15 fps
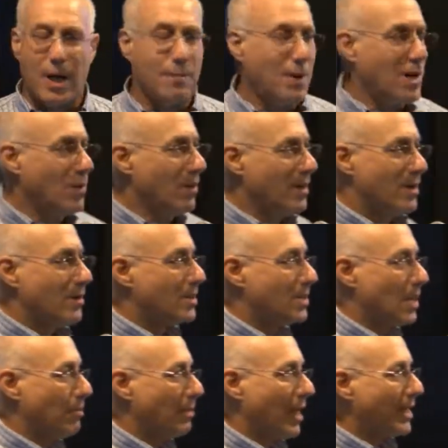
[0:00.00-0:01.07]
By the way, there is a
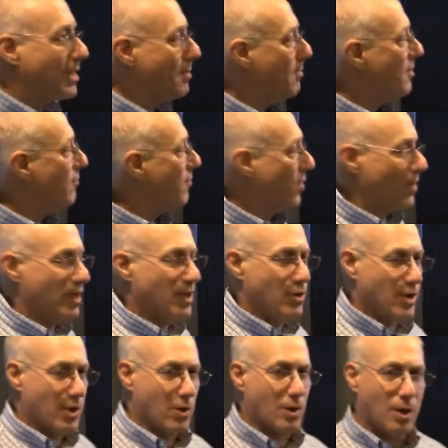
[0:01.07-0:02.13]
blank to be filled in you
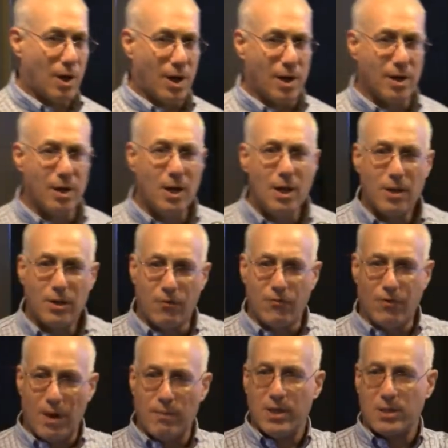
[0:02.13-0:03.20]
hear a lot. The
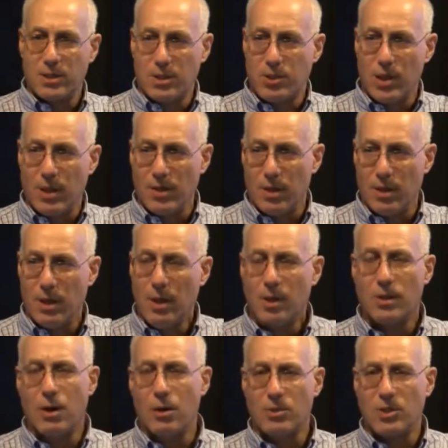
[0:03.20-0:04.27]
feminist agenda,
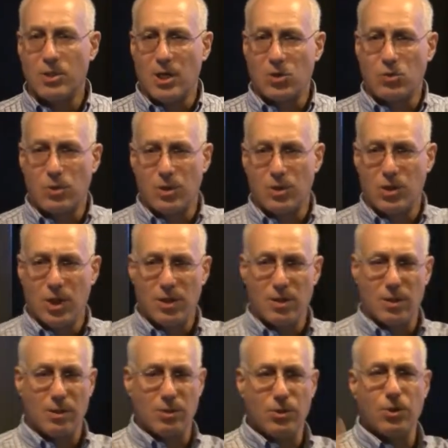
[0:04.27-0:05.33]
the homosexual
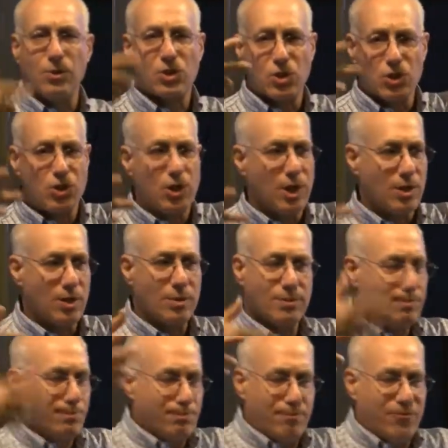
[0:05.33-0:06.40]
agenda, the Jewish agenda.
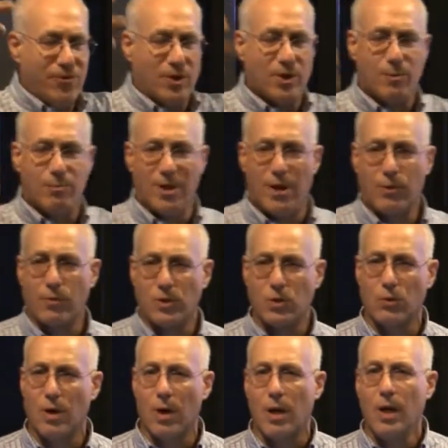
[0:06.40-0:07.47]
Fill in the blank with what you
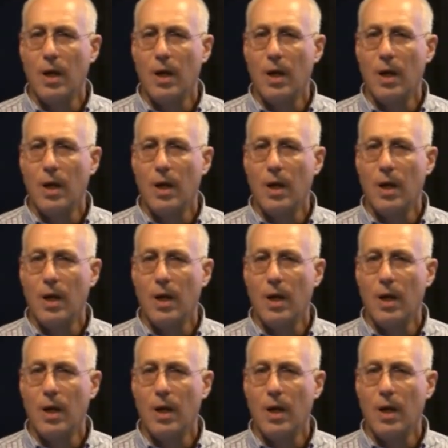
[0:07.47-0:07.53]
want.